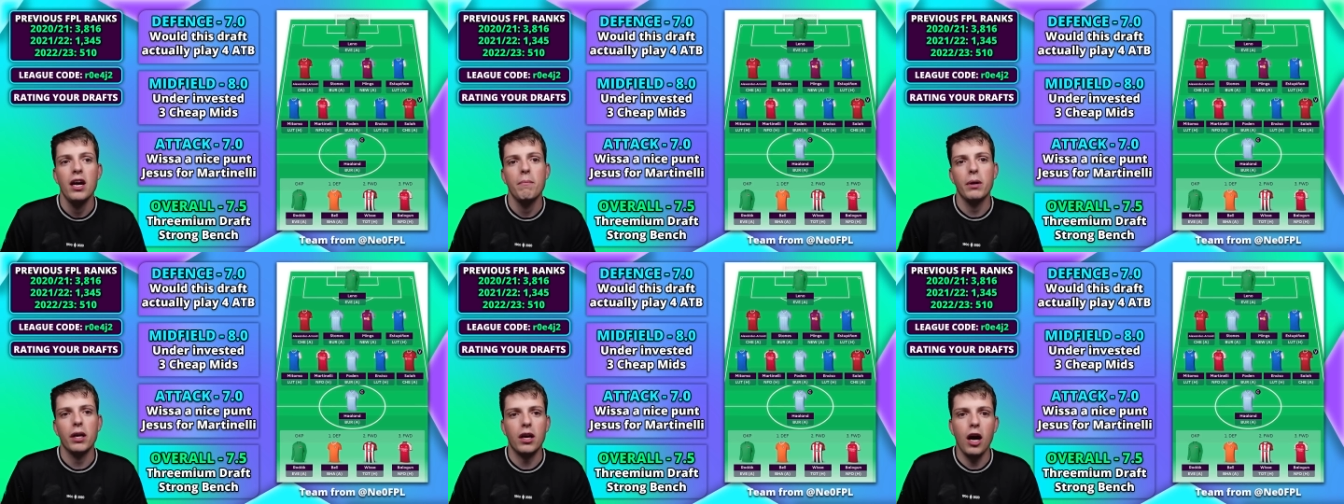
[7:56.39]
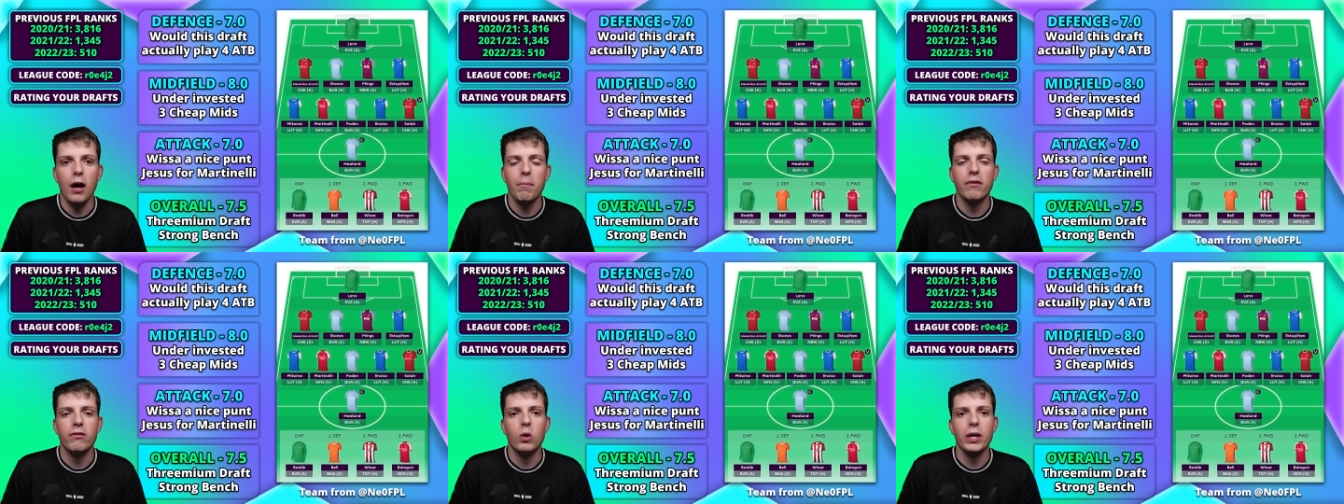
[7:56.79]
but a
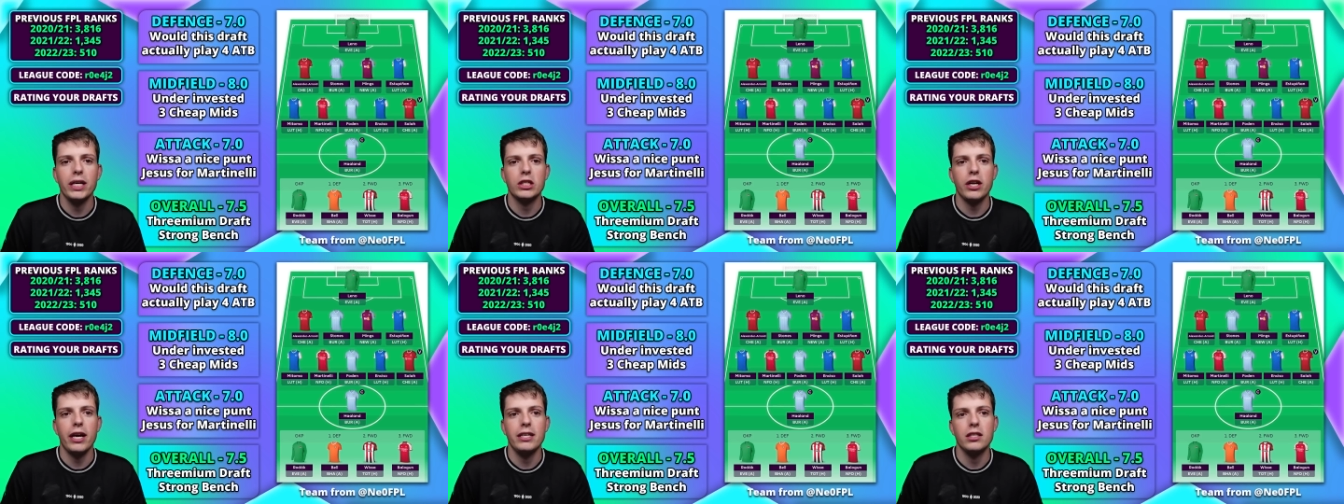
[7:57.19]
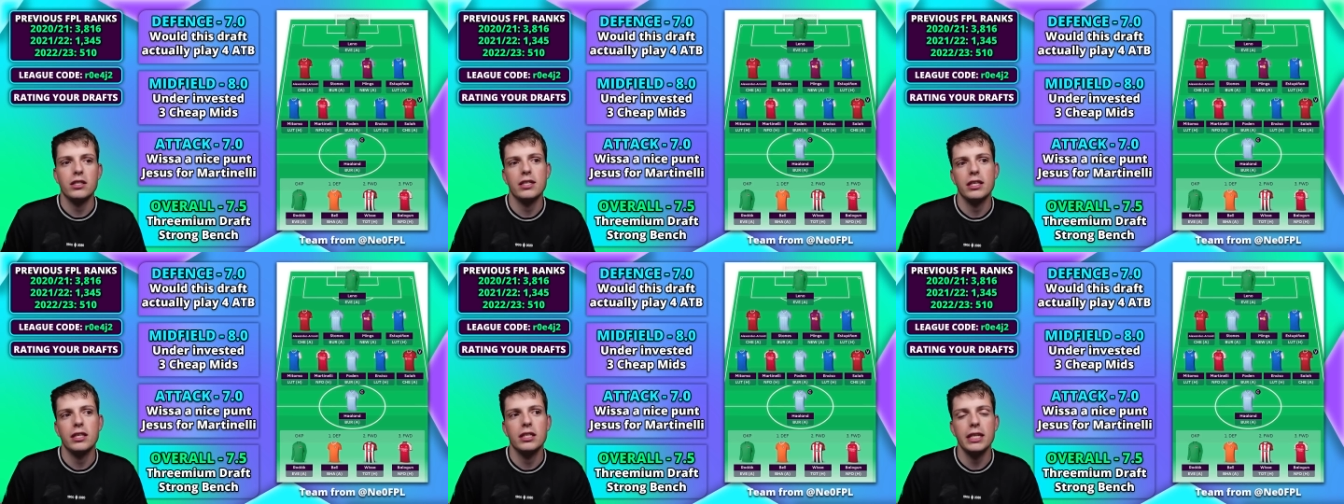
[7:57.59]
couple of quick changes,
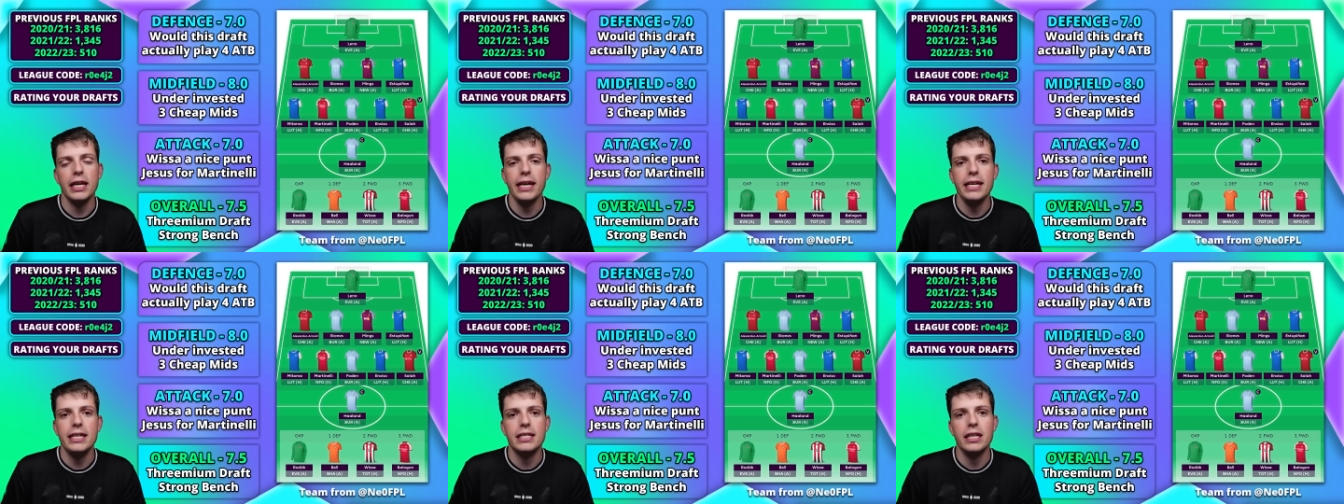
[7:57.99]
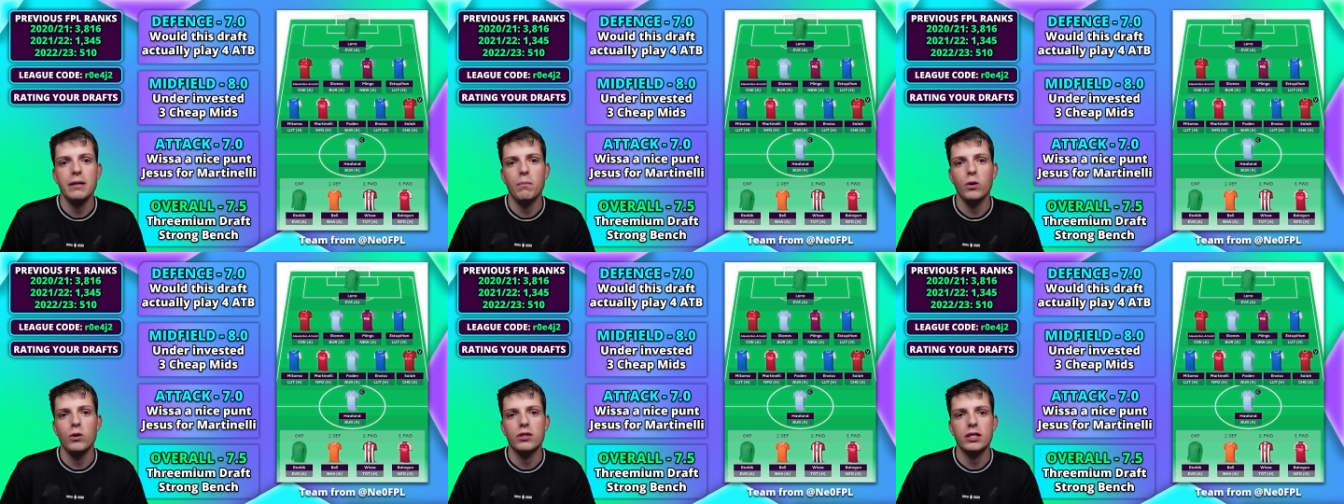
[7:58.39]
this could easily
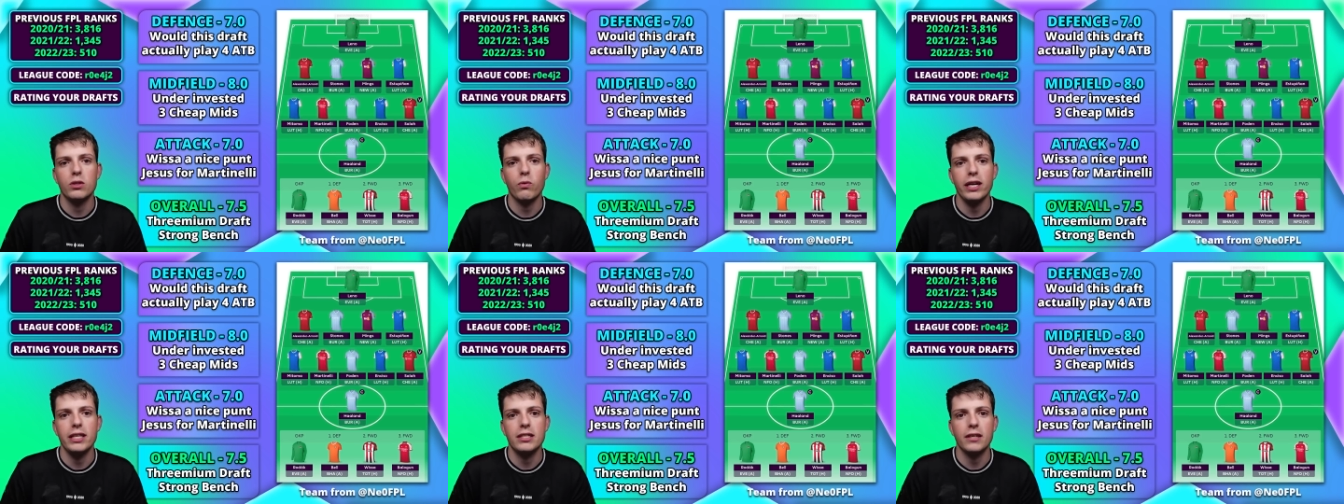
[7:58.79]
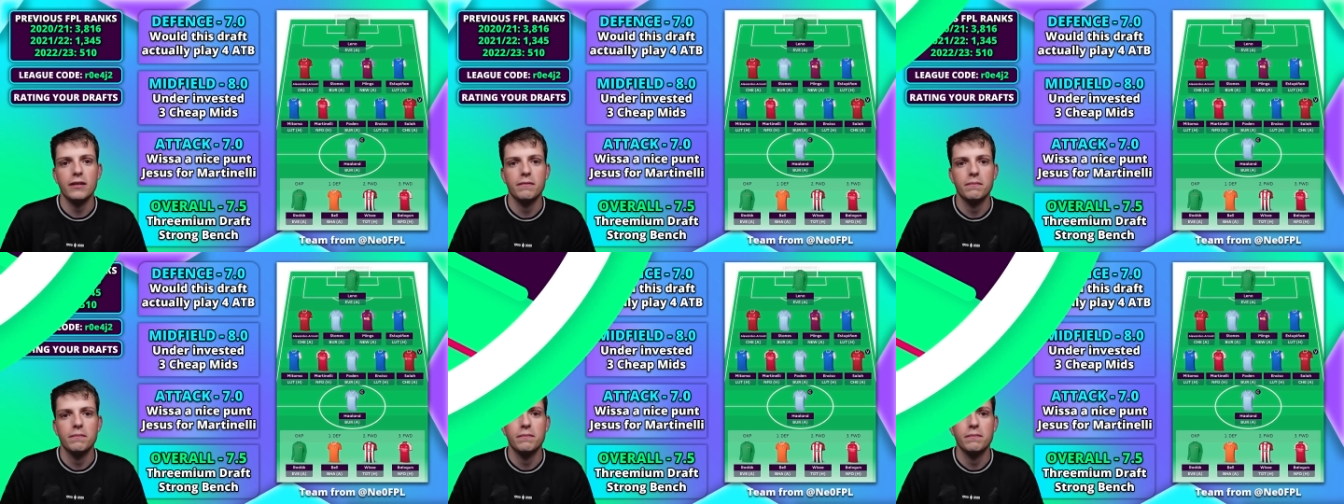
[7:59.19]
boost this rating.